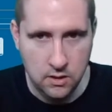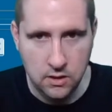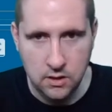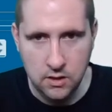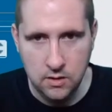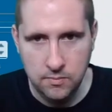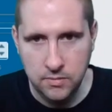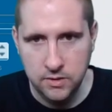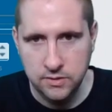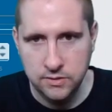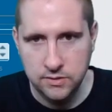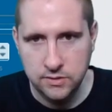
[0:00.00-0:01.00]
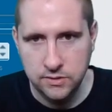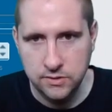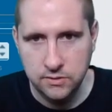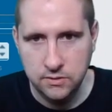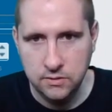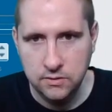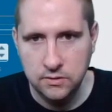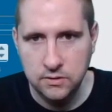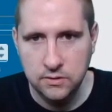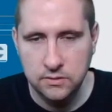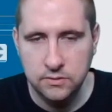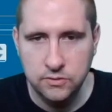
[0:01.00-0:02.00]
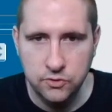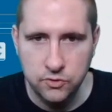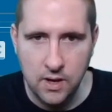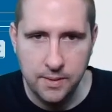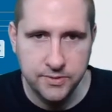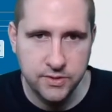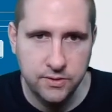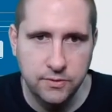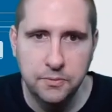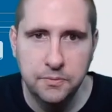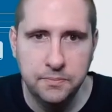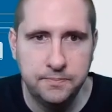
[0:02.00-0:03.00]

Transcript: arm circle drop zone.